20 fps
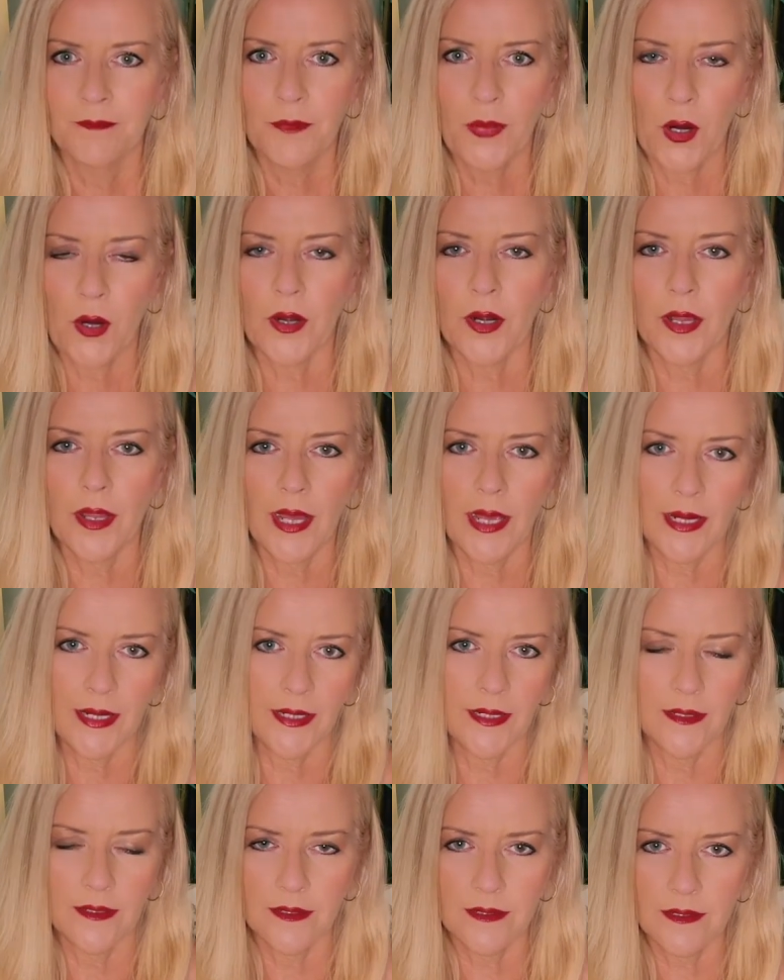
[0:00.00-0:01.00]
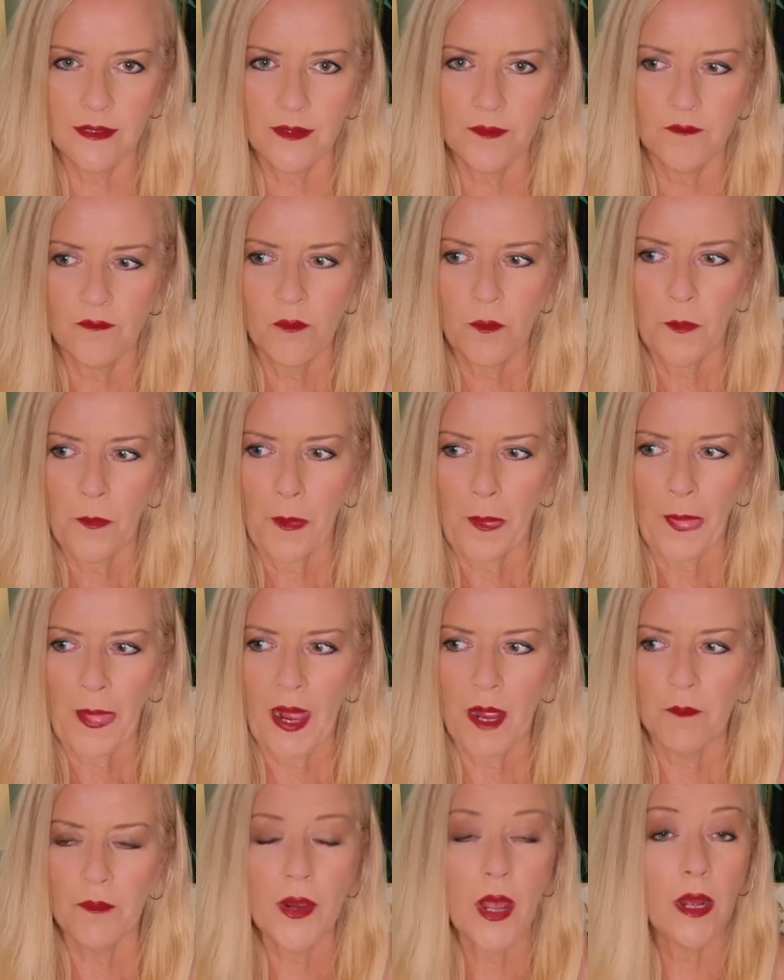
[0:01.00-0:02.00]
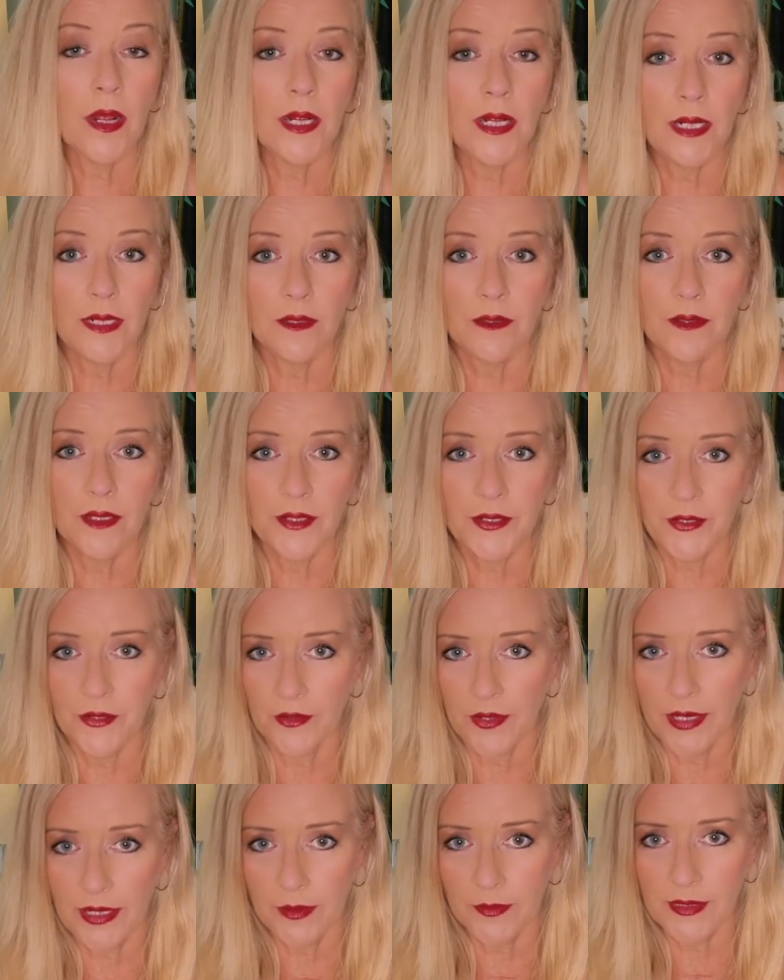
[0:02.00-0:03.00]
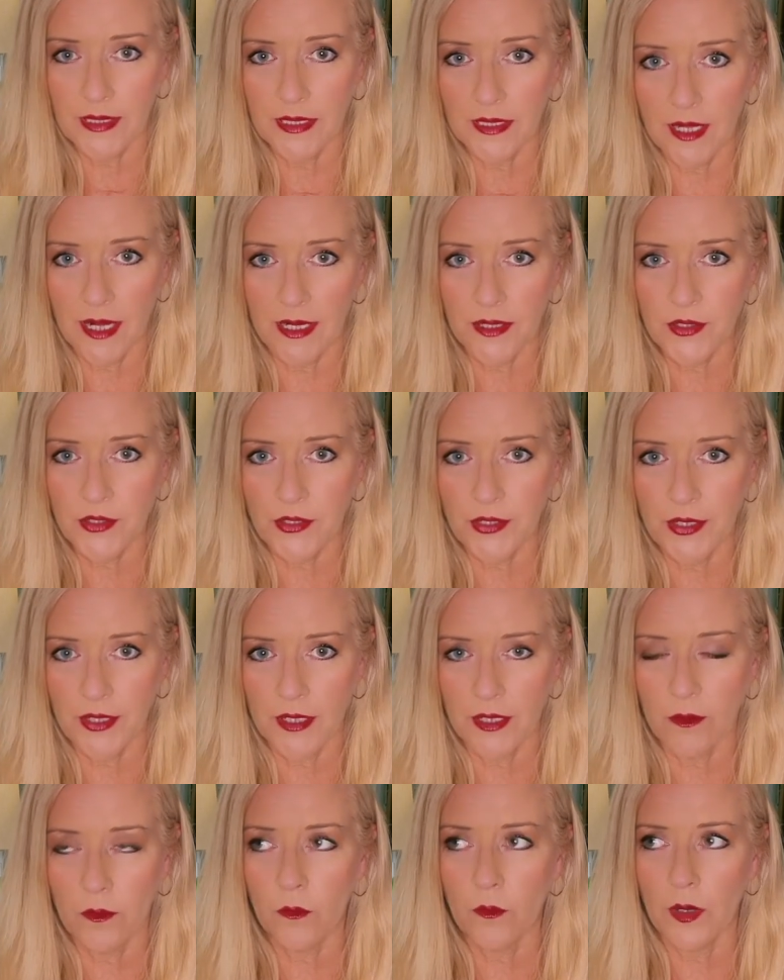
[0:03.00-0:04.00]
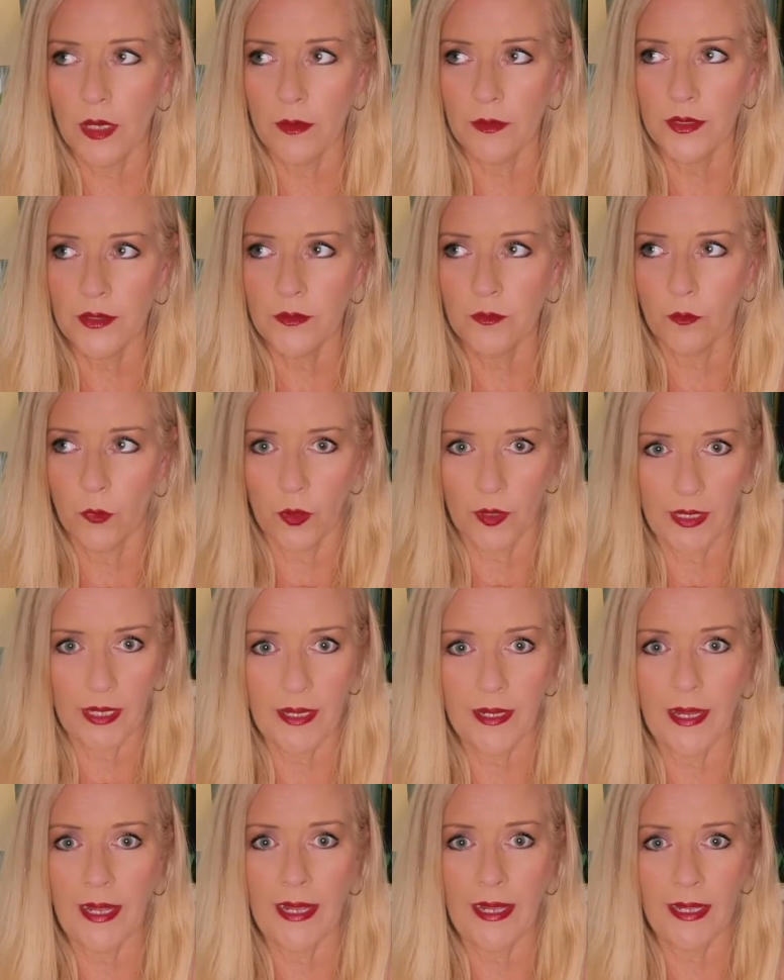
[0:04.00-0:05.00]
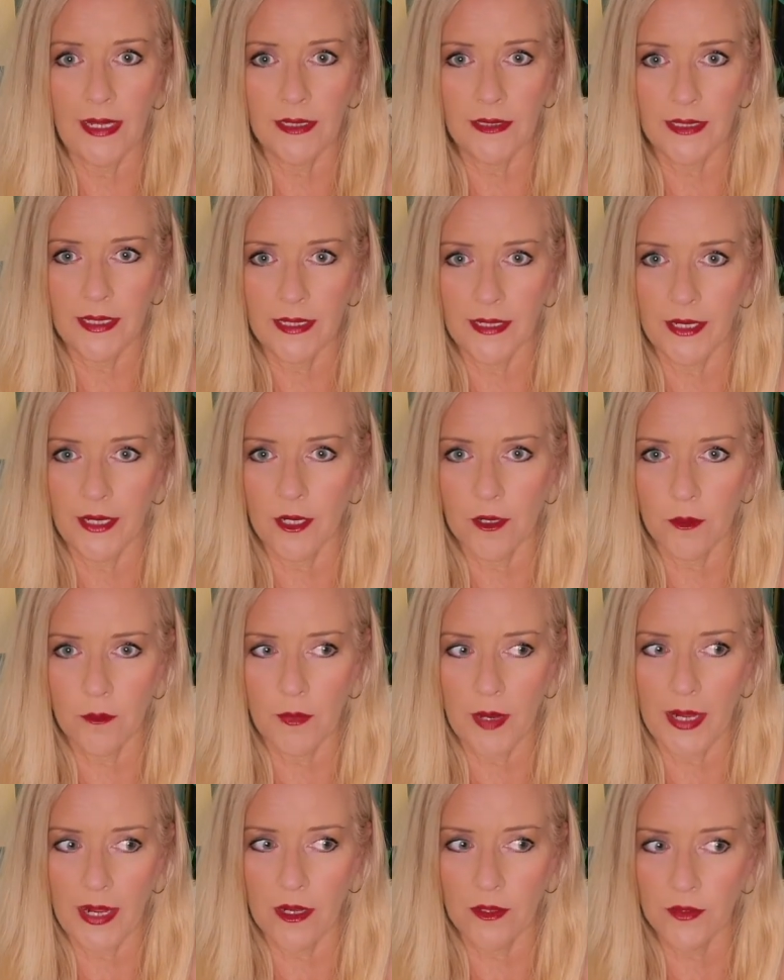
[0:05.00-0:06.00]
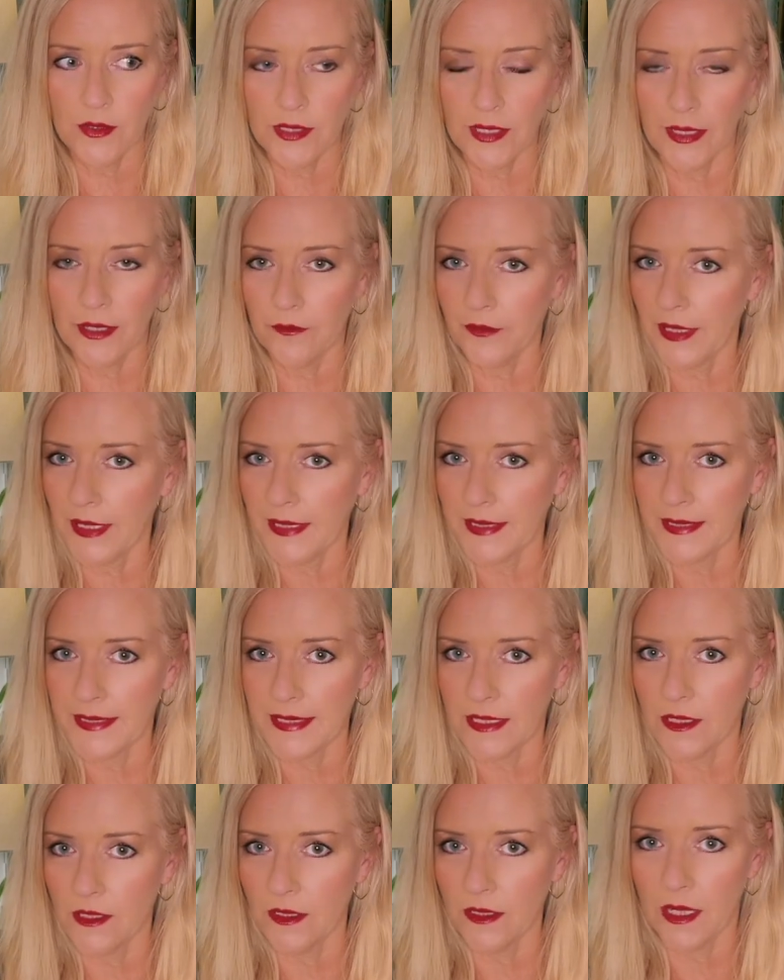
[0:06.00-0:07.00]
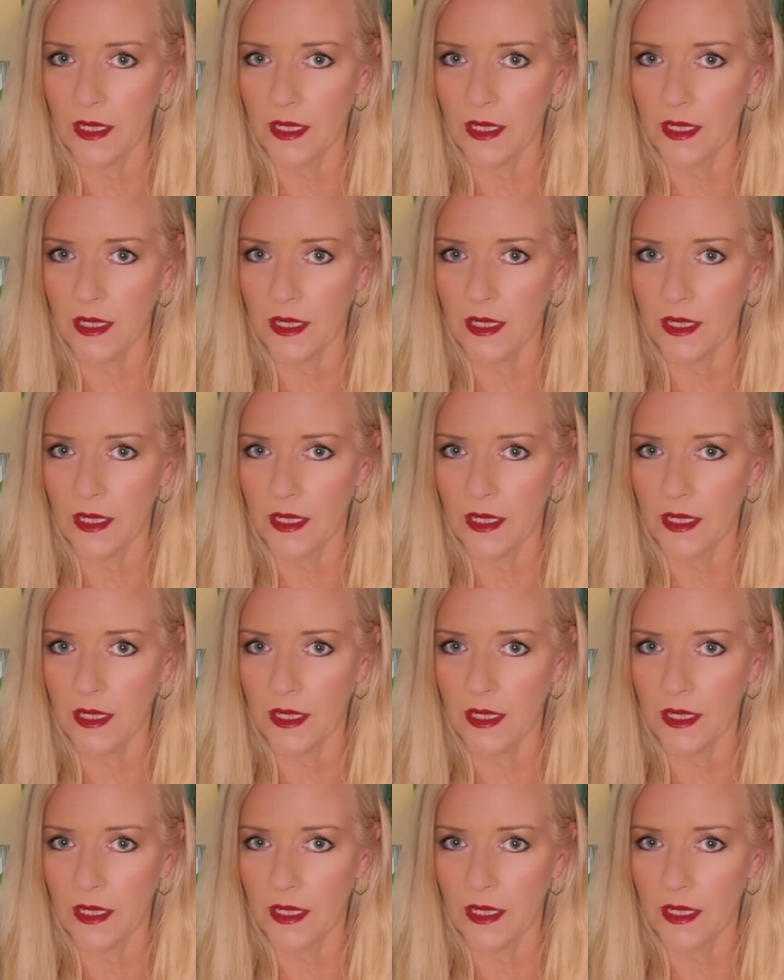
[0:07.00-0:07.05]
Part of that is I'm not in the year that I was in last year where I was working and taking care of my house to get ready to sell